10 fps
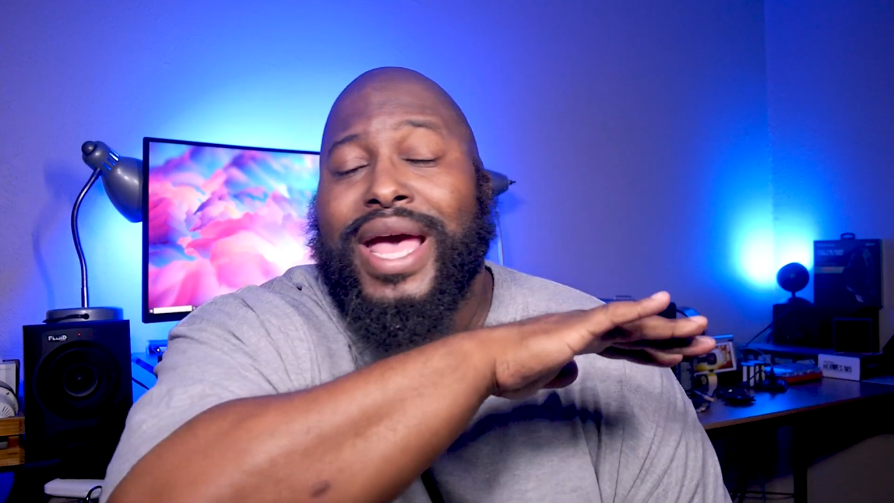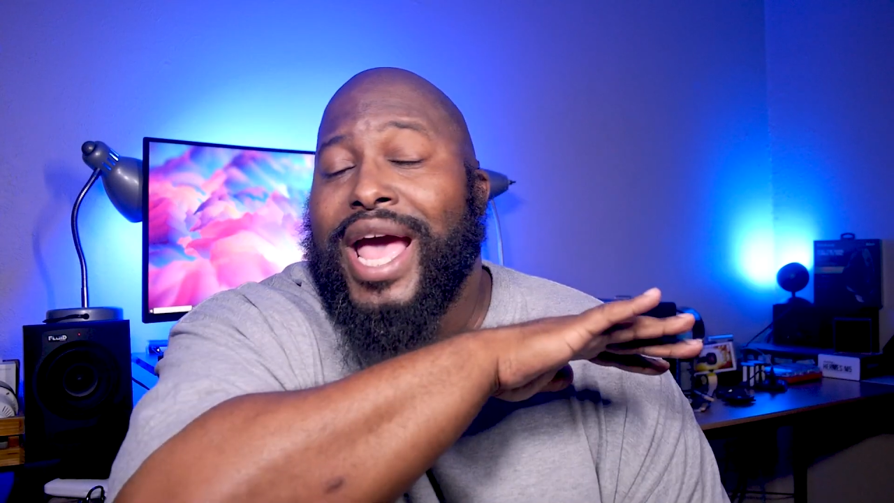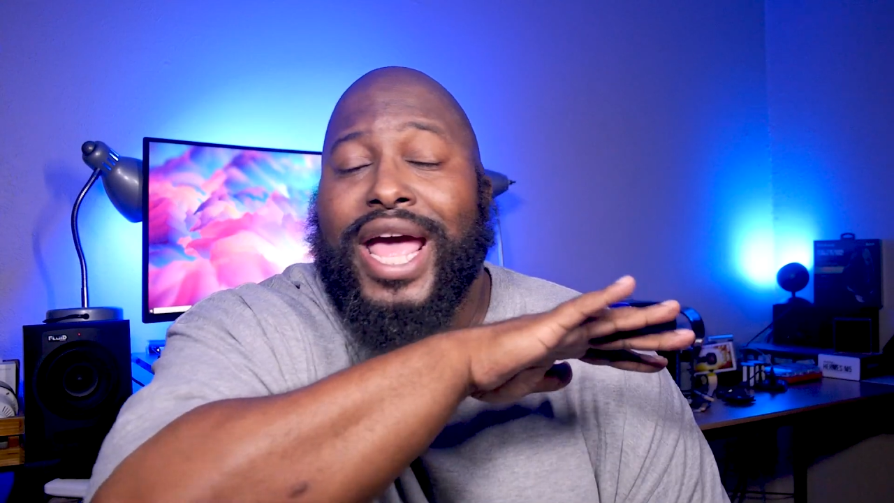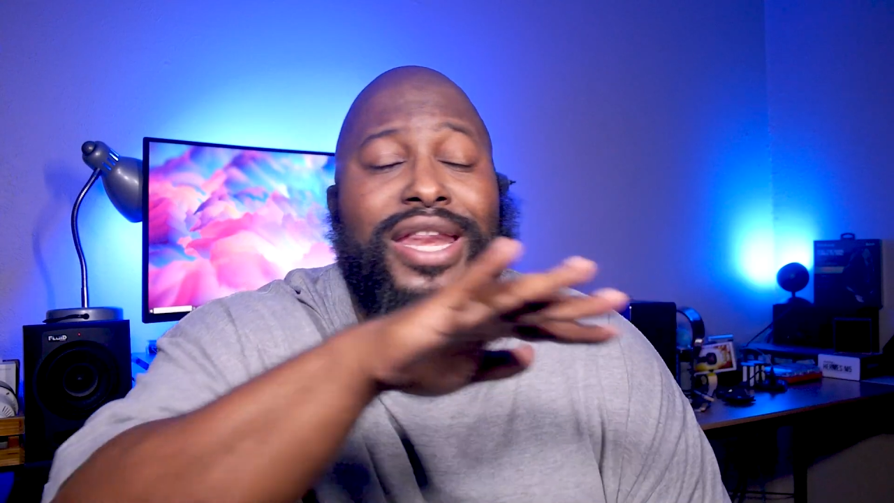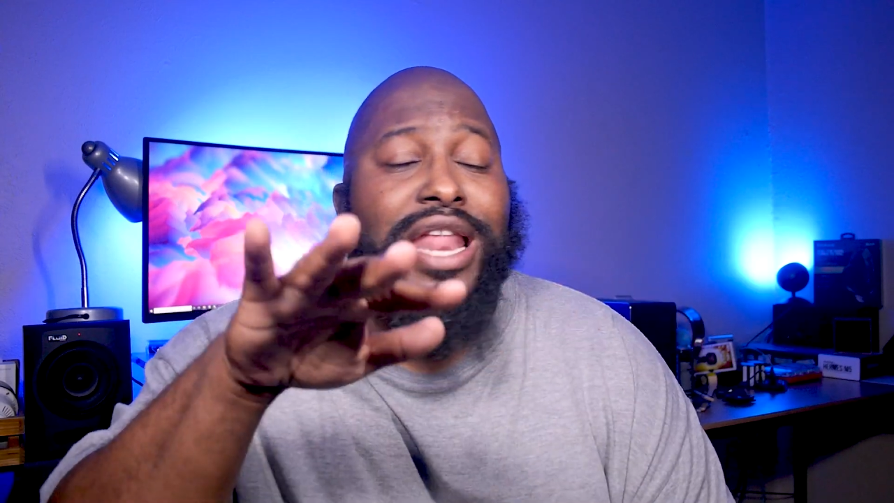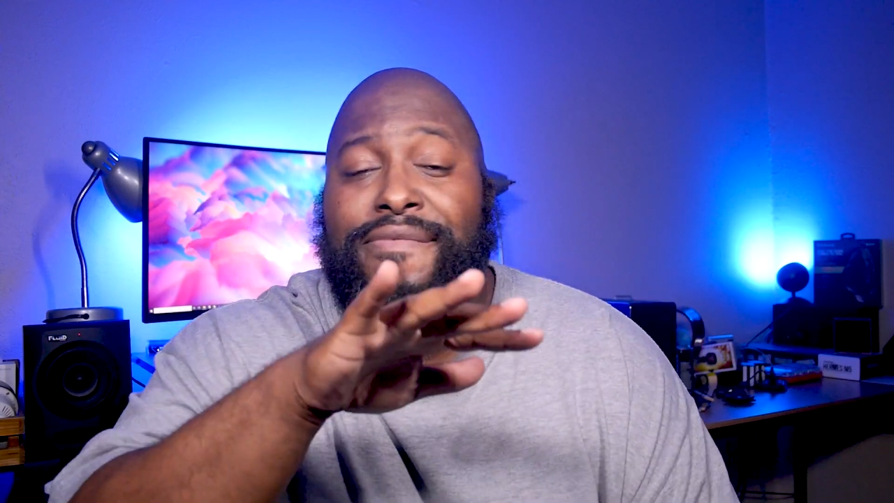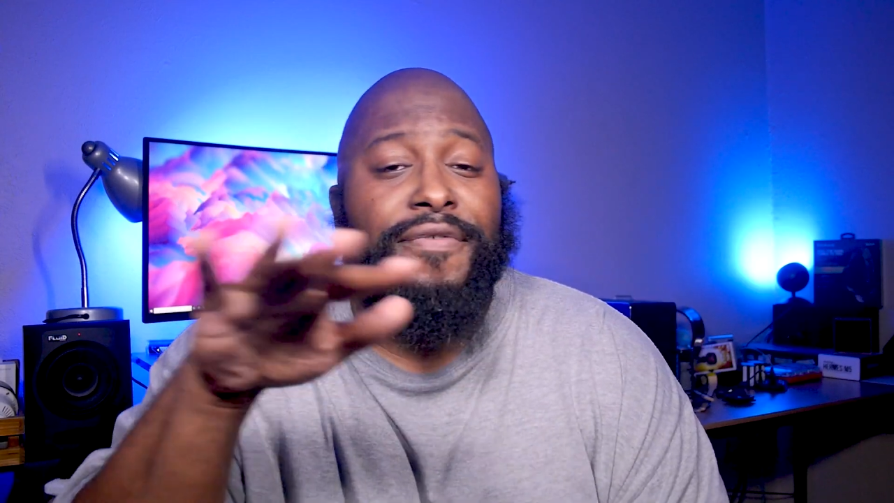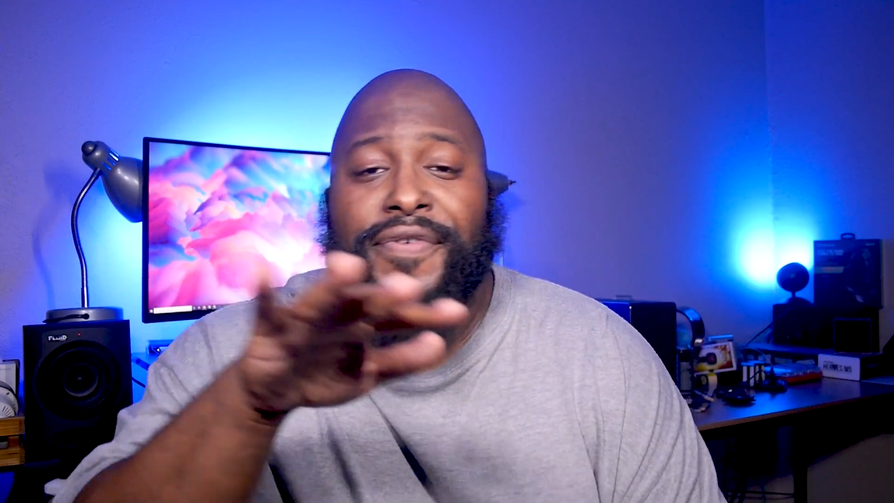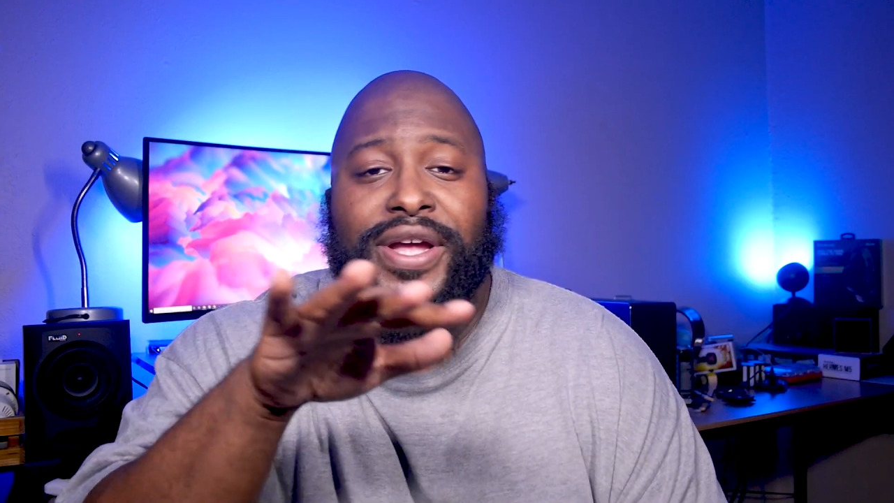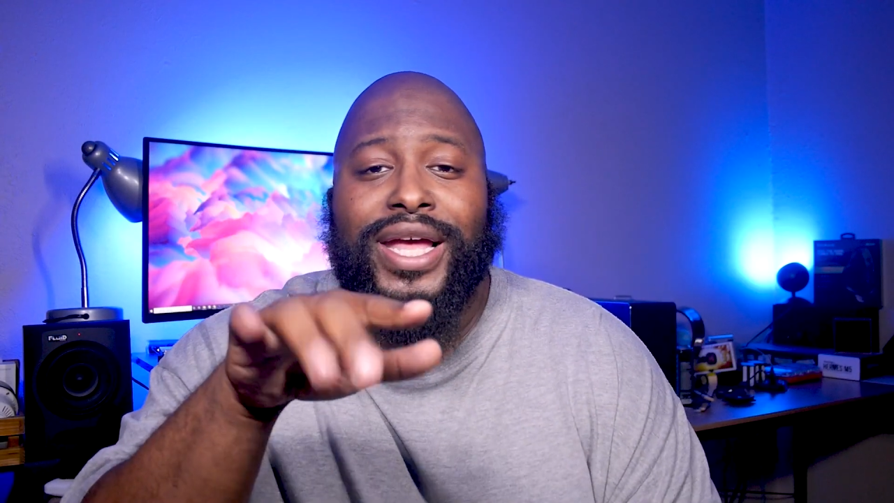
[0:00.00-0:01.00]
And never
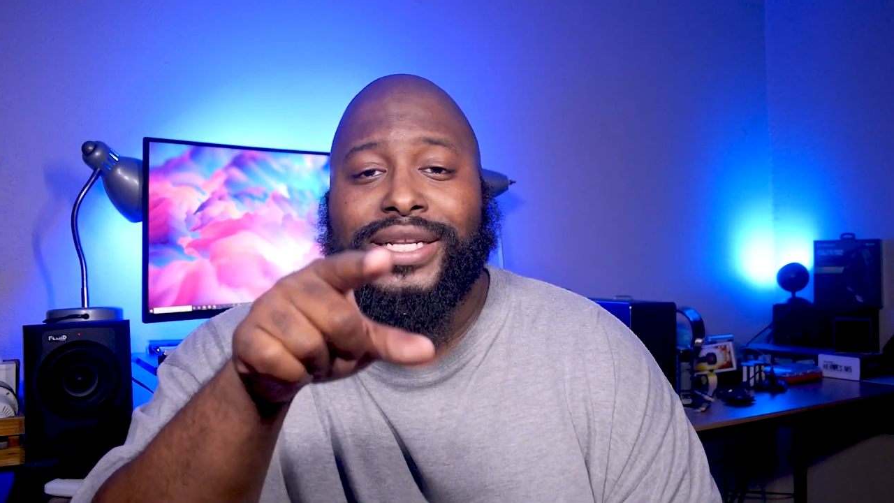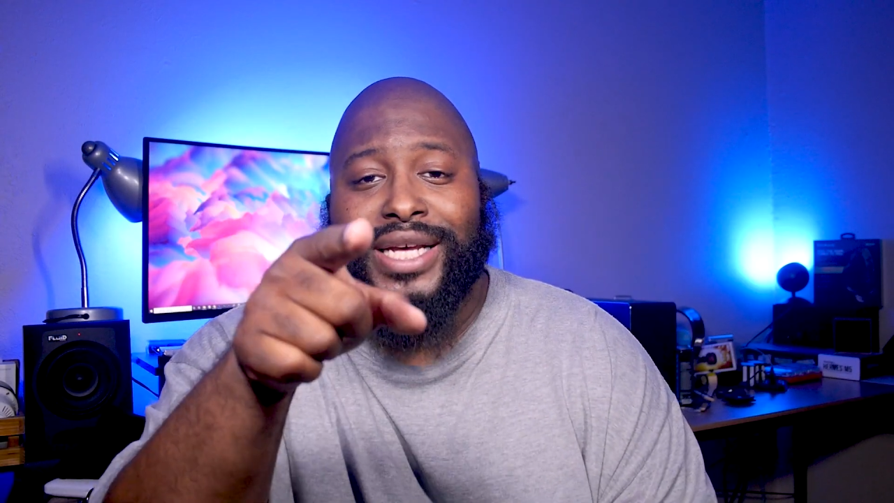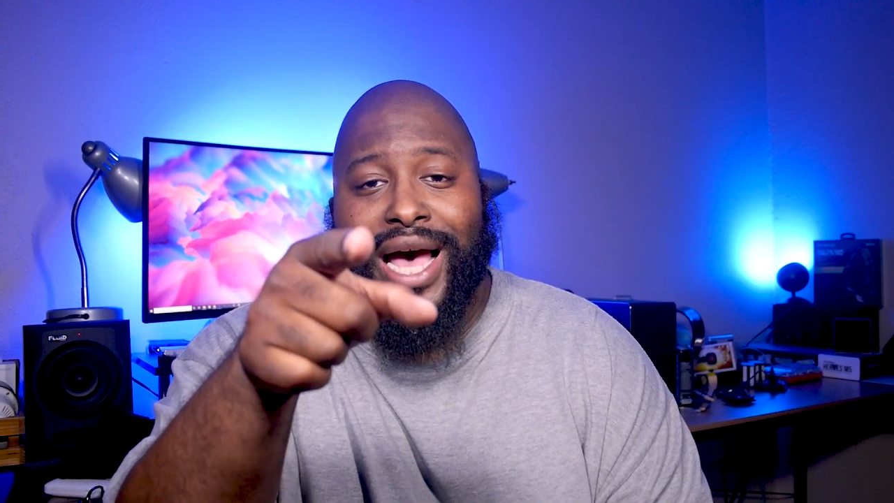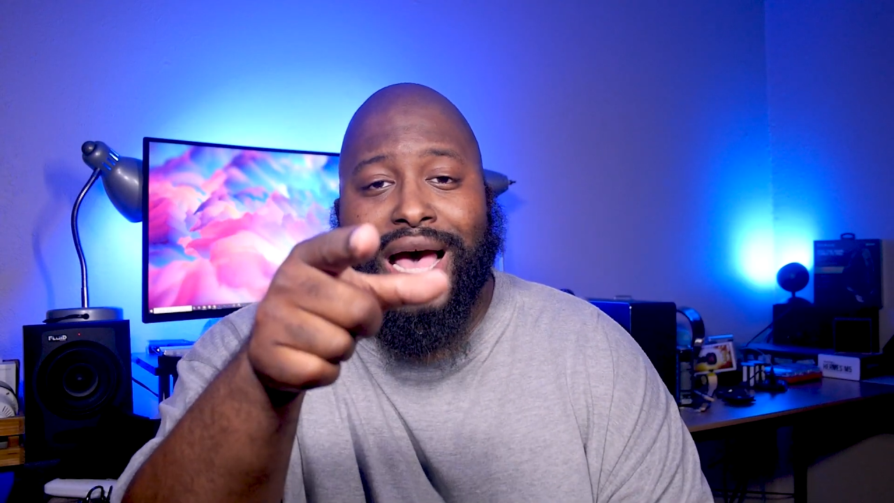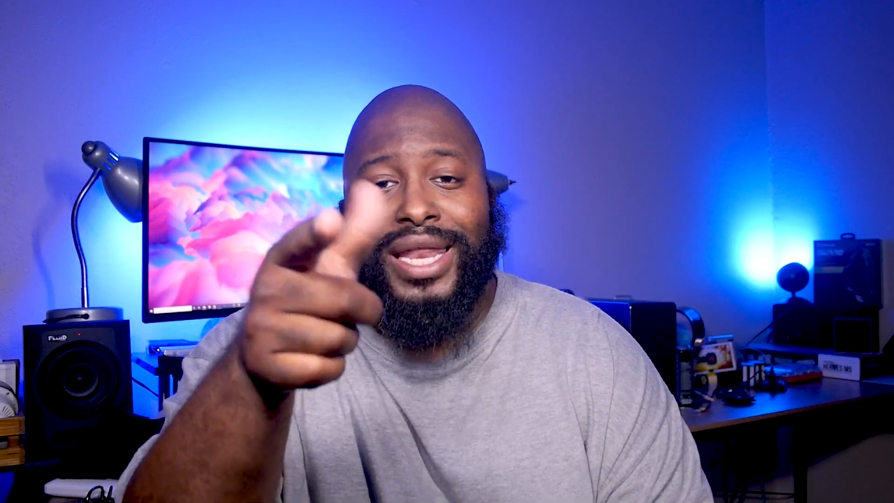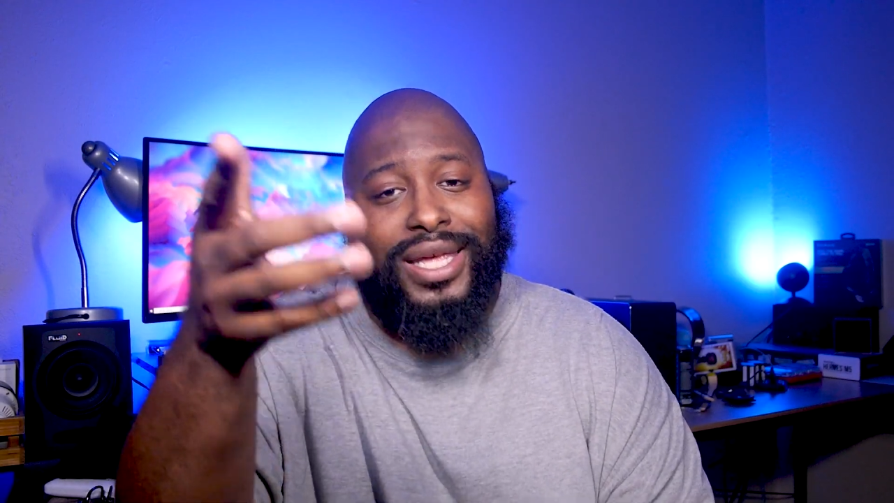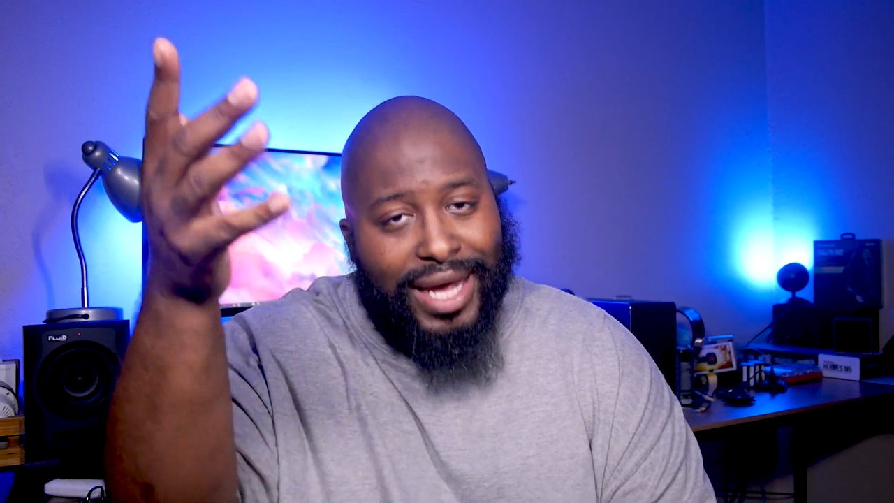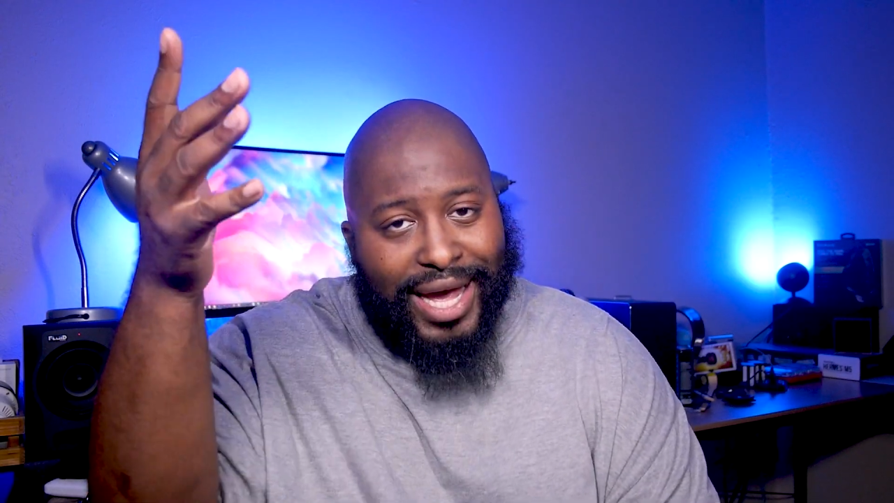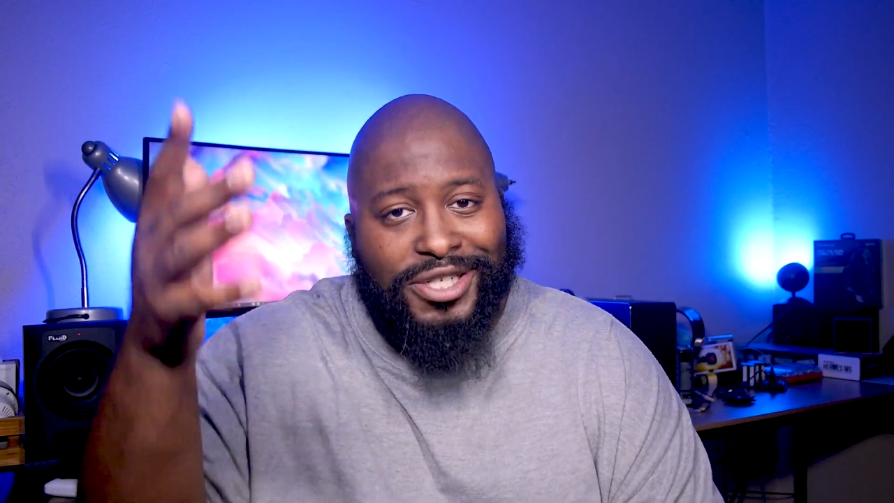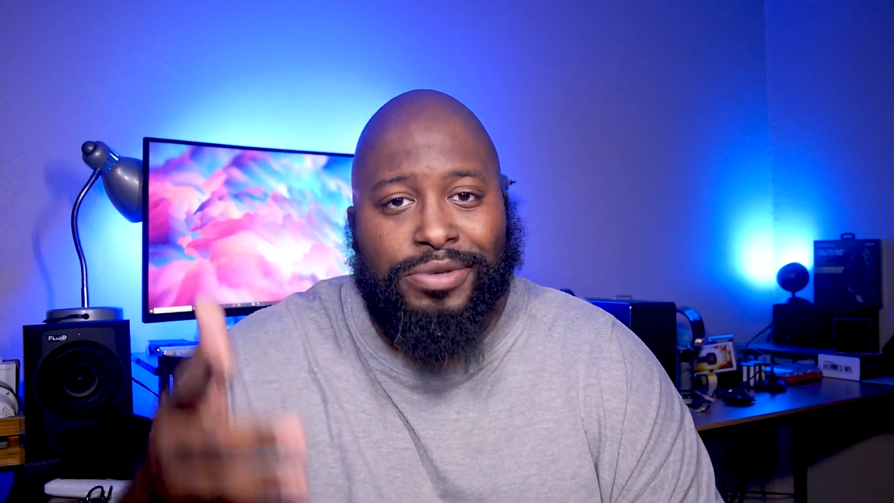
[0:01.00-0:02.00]
forget to holler
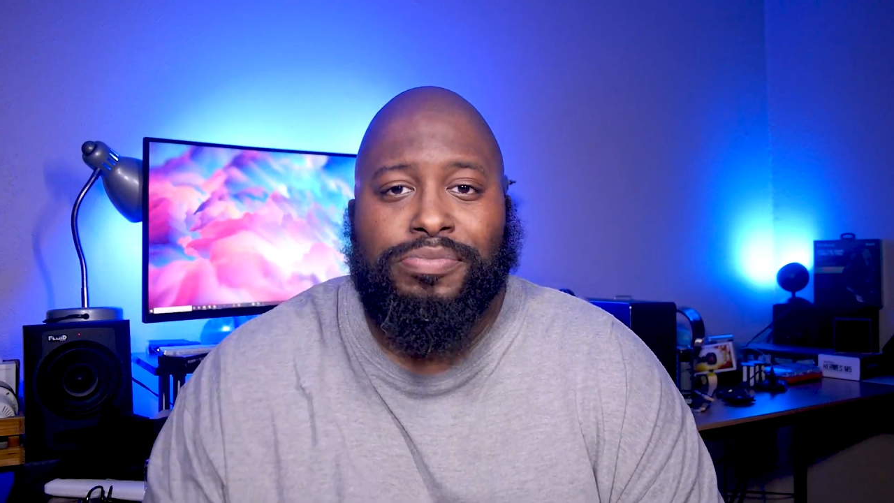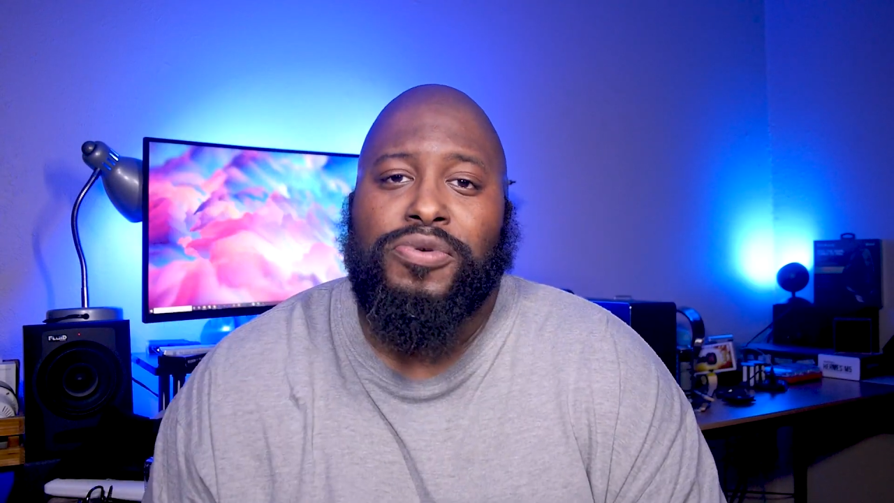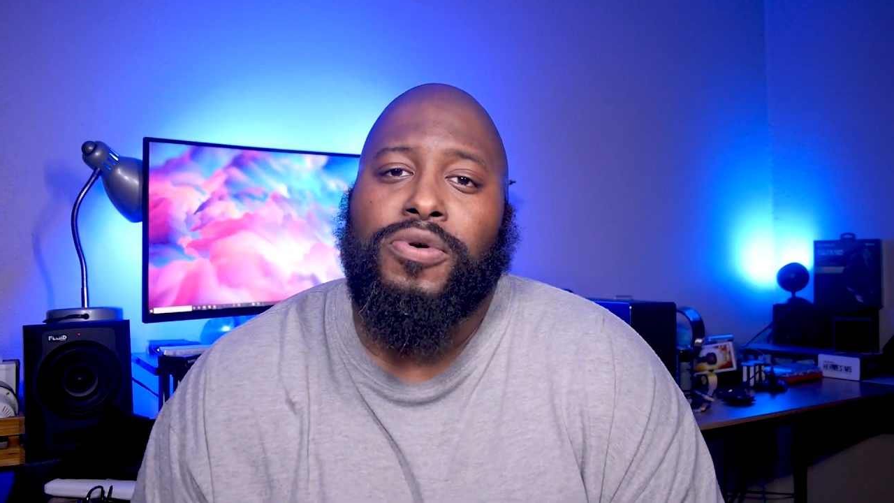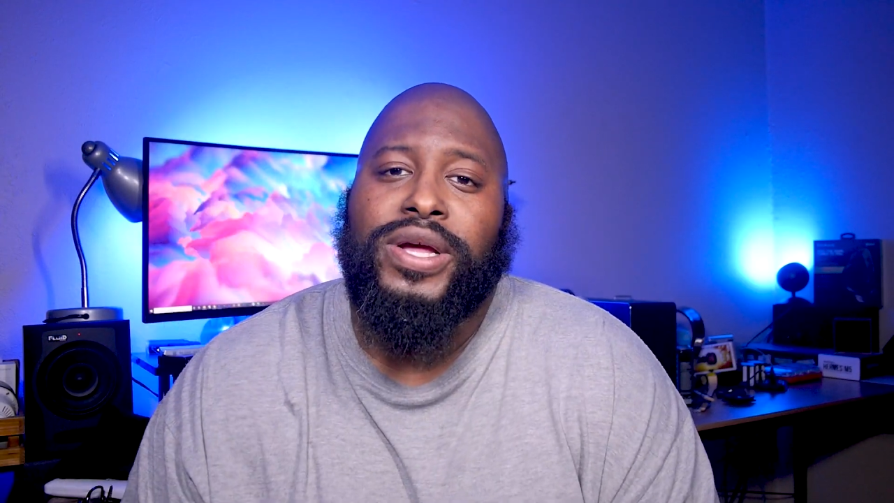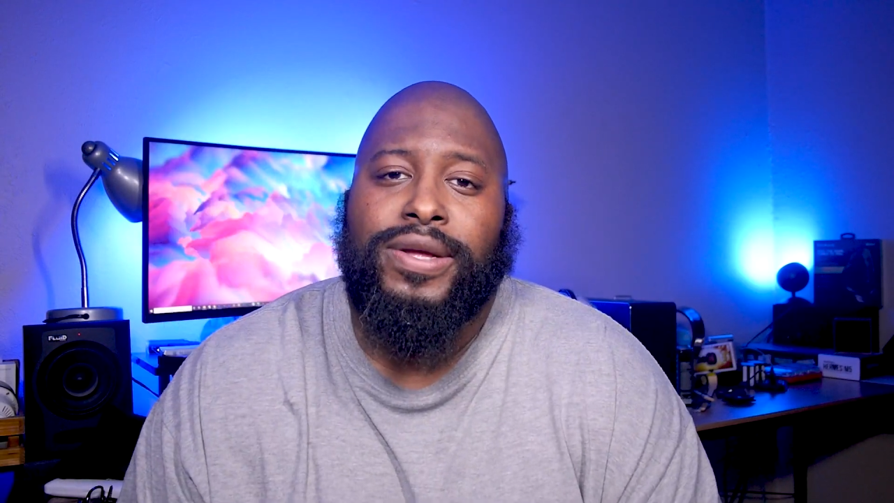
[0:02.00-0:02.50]
at your boy.